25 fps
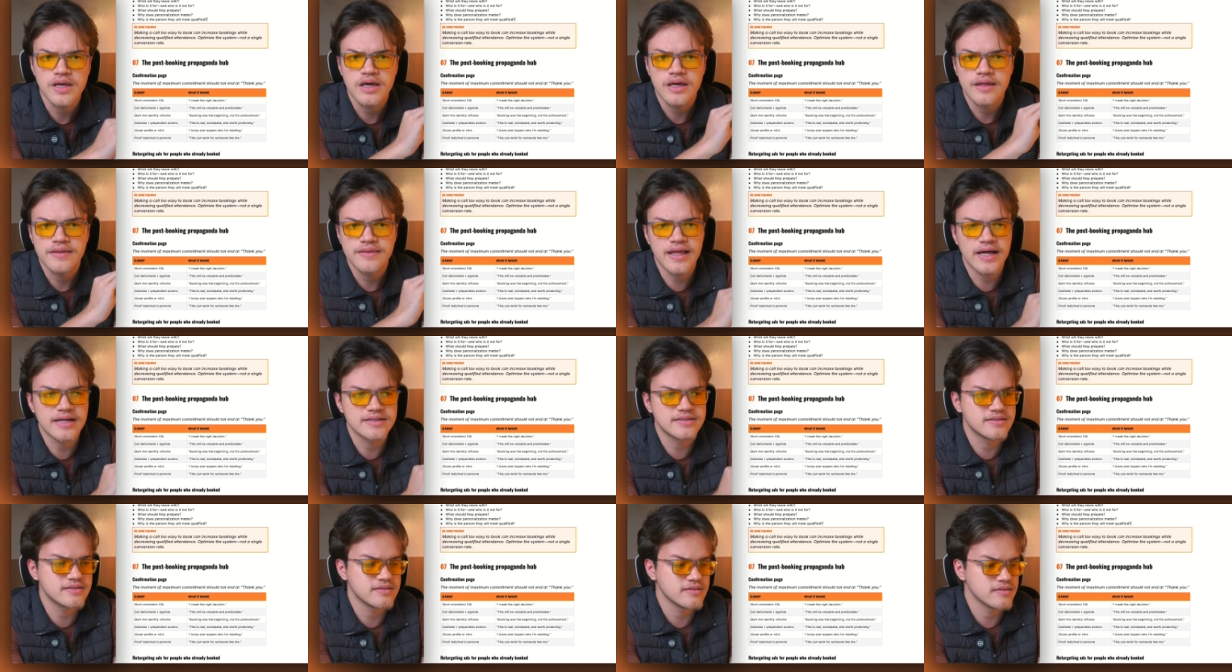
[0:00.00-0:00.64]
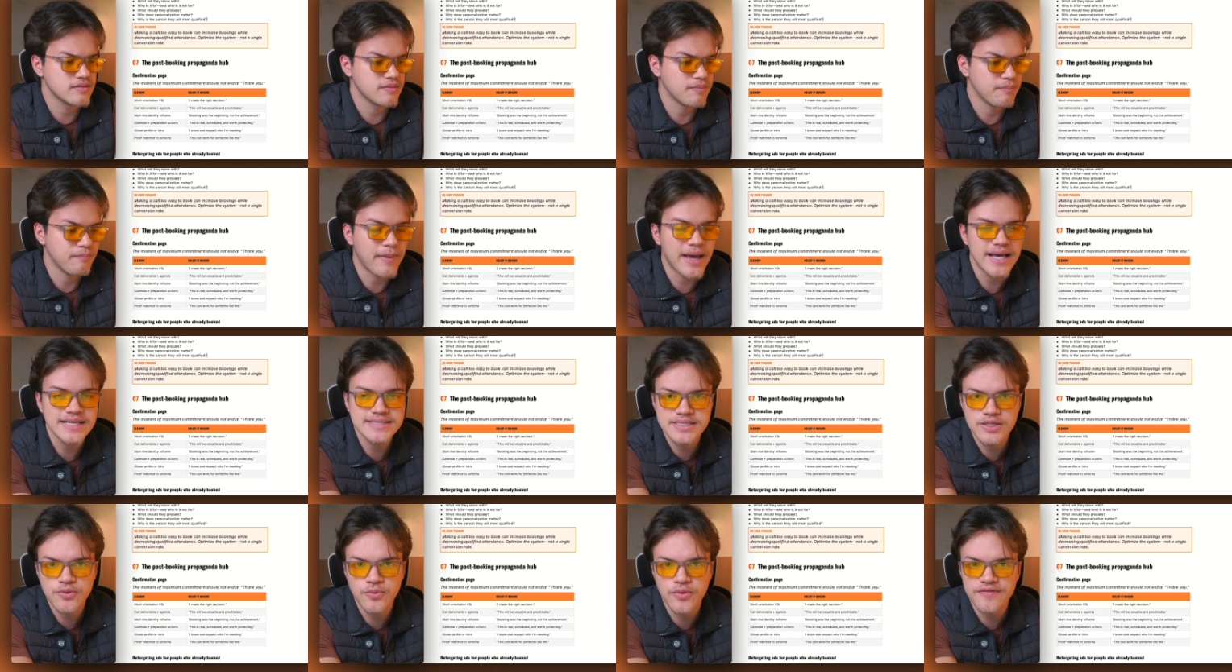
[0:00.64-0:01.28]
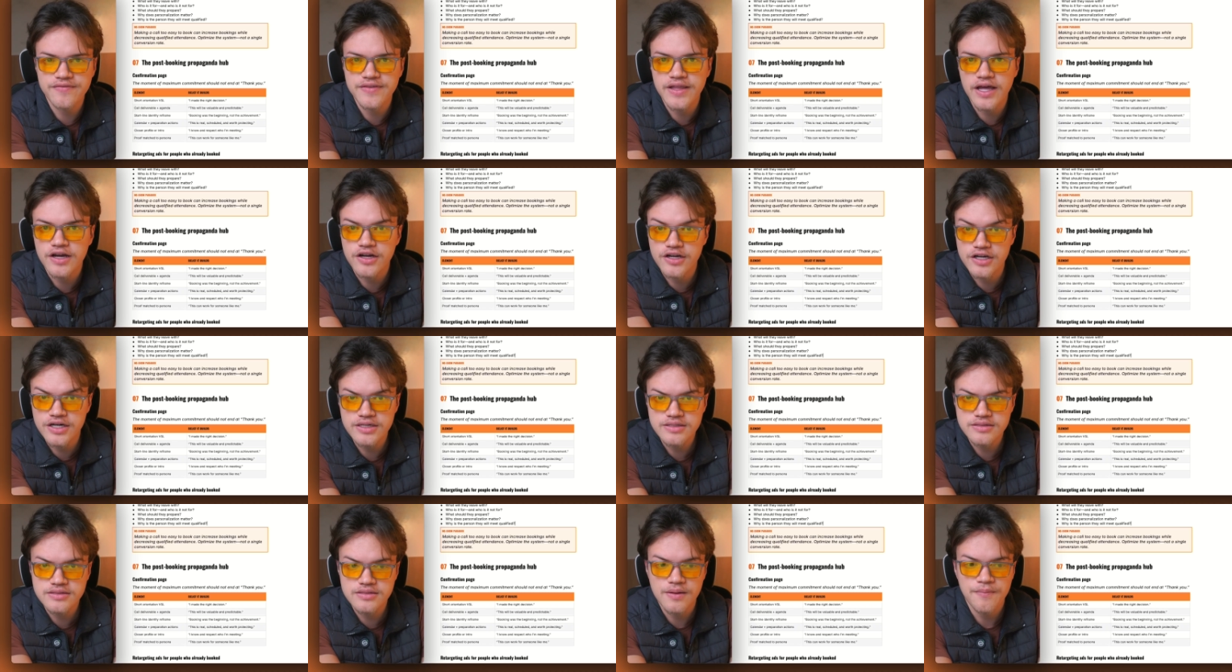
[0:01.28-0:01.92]
that's messing with their
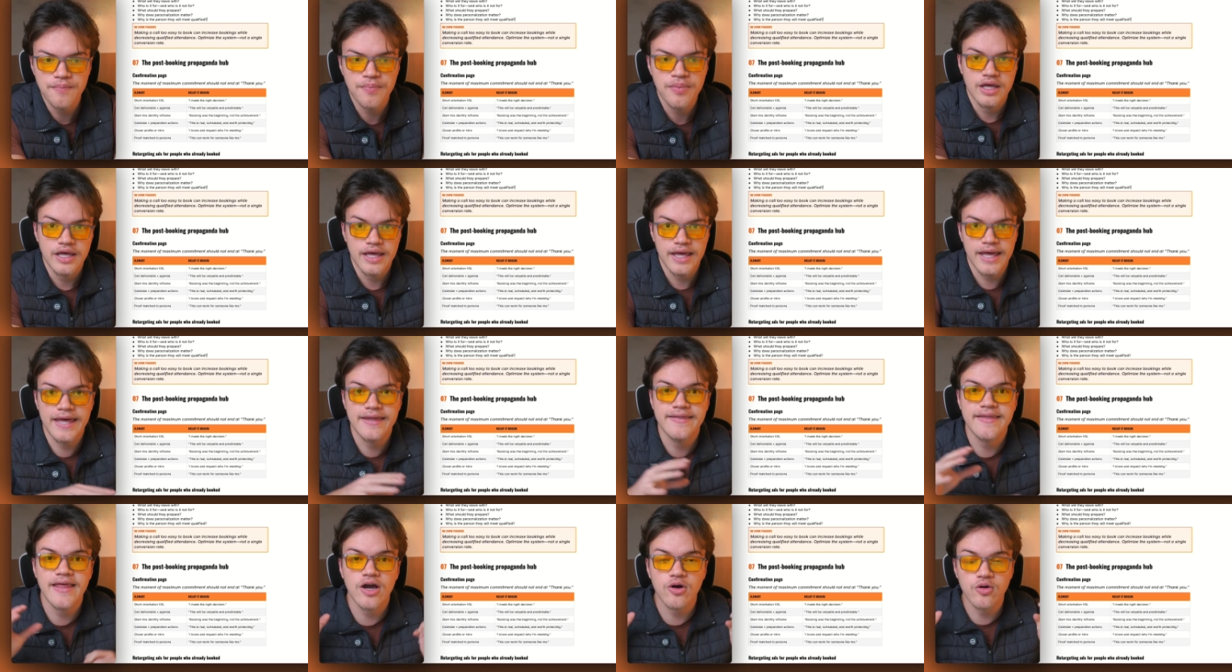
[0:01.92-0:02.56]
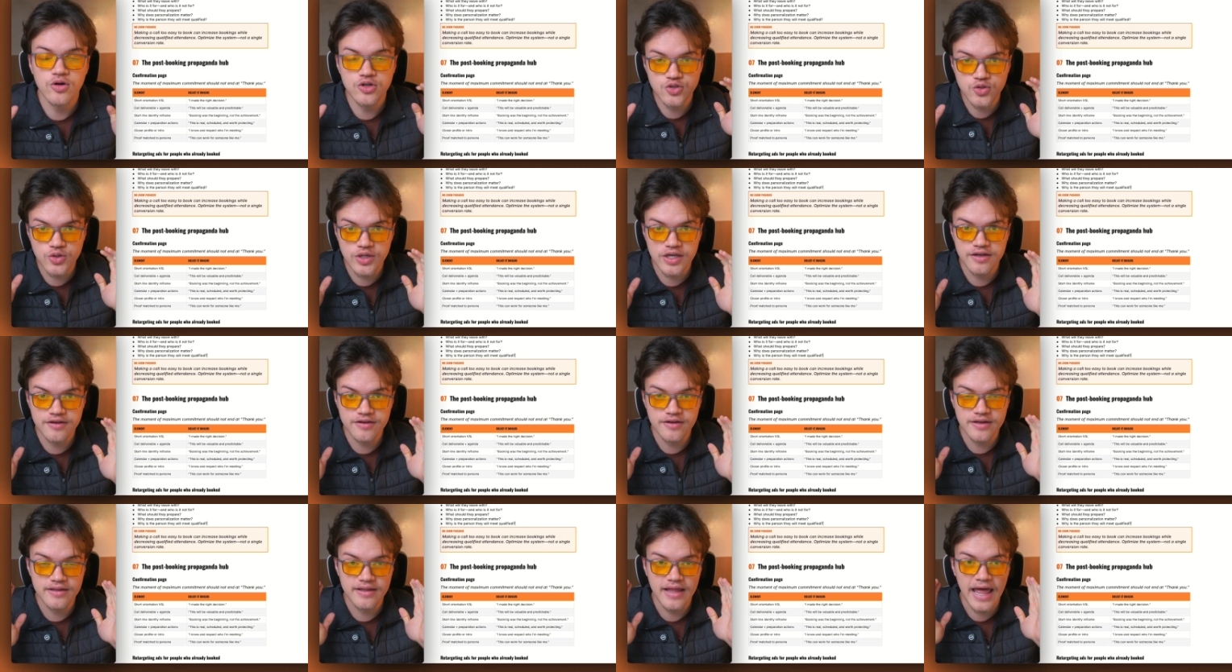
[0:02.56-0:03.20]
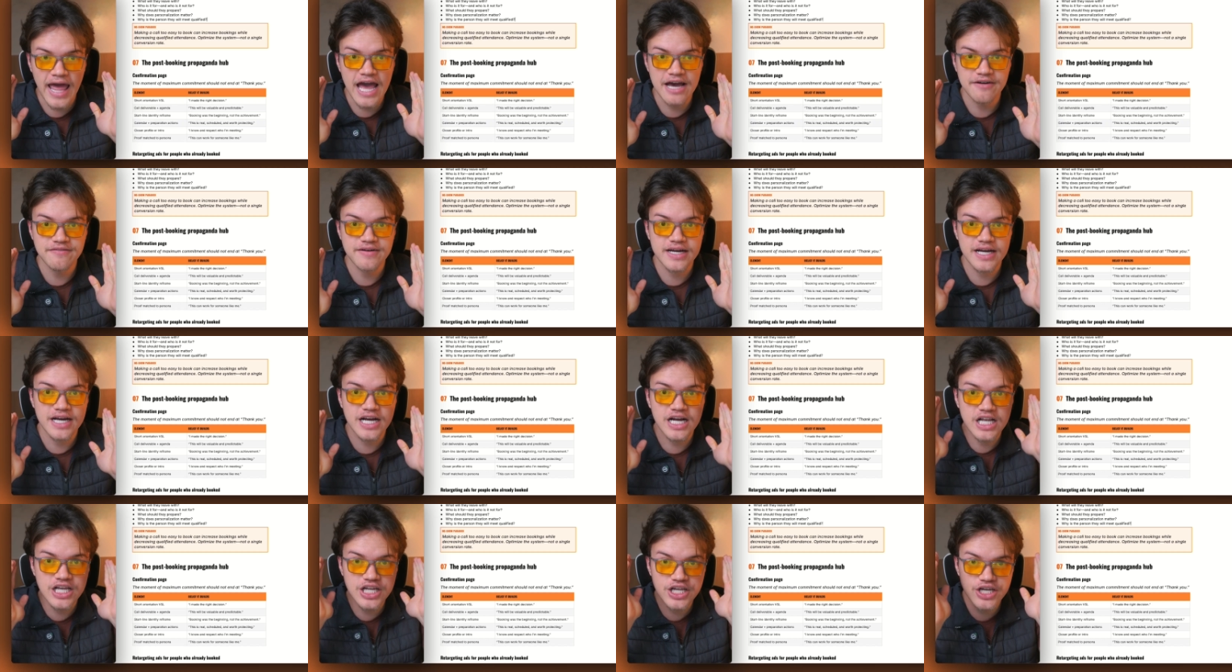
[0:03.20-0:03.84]
gut, and they're going to have
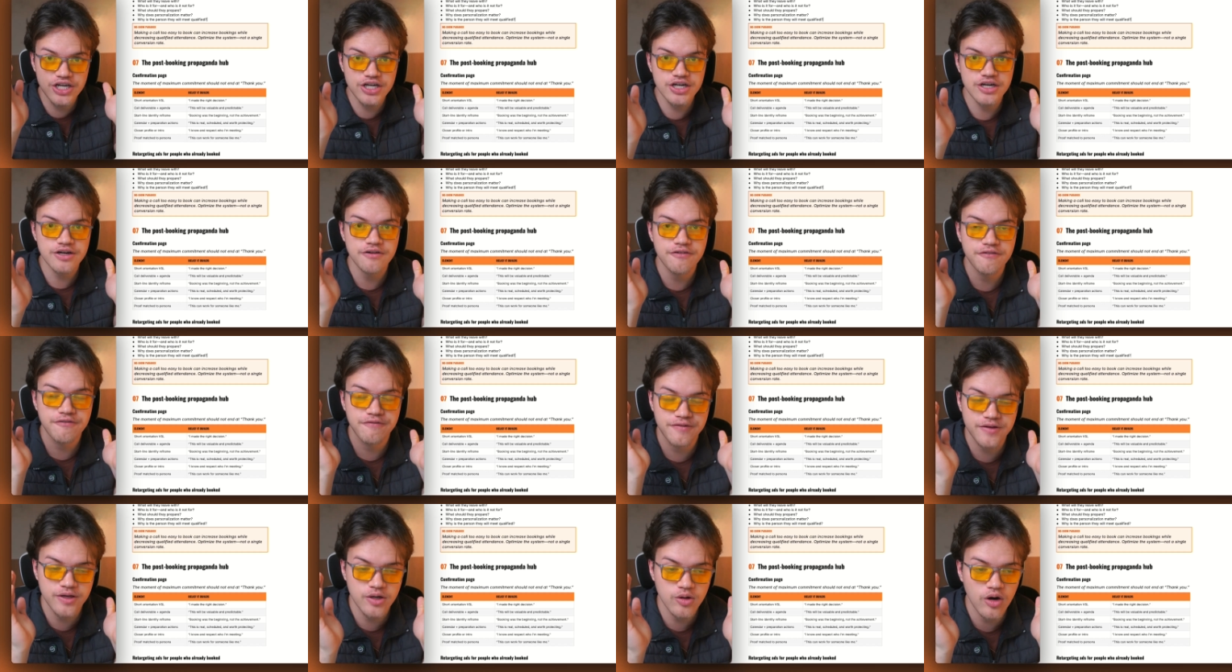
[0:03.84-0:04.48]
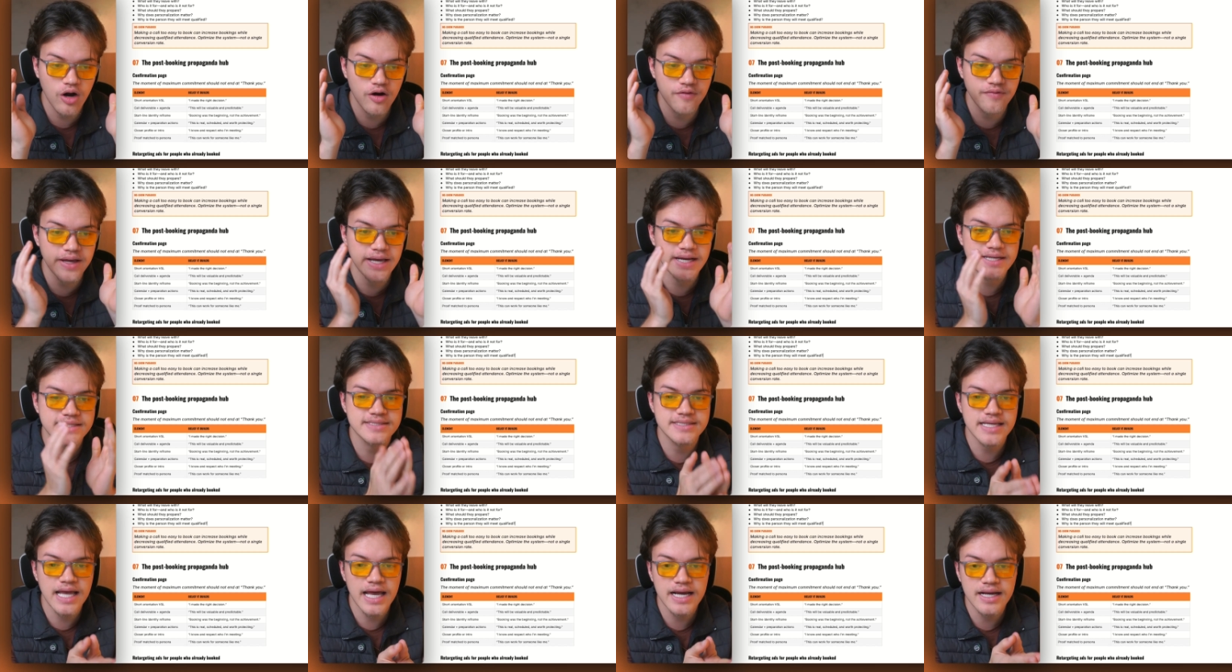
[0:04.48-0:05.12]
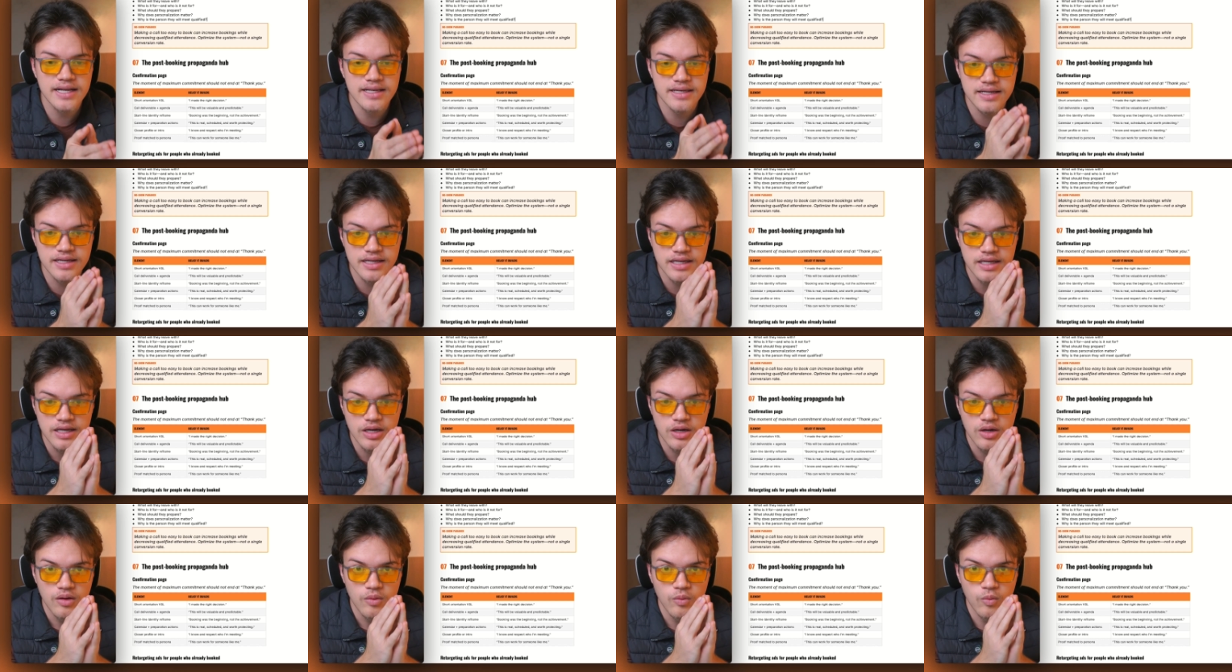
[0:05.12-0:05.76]
a clear view of exactly
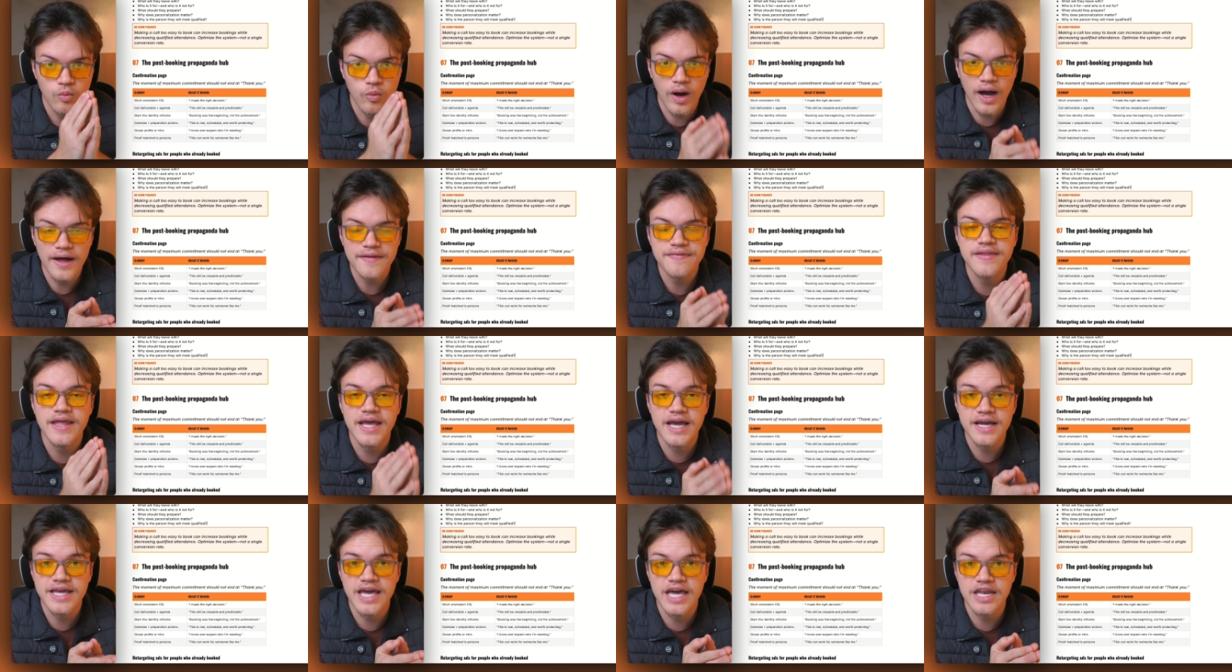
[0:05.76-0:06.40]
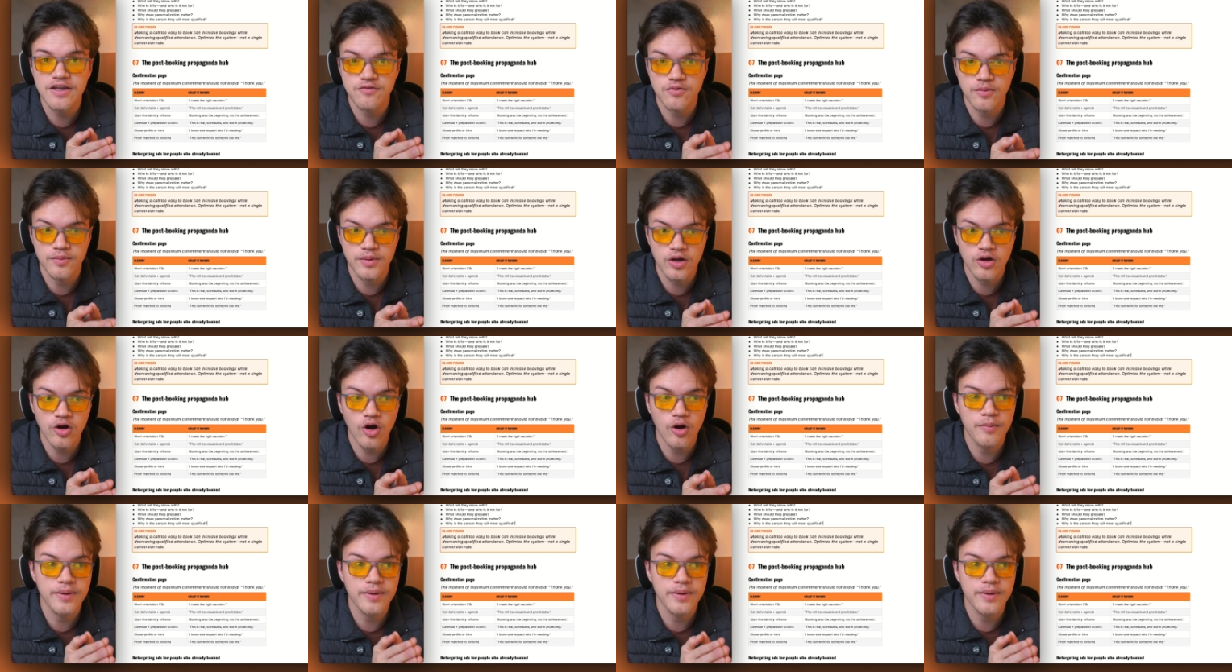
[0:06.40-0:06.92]
what they are getting from the call.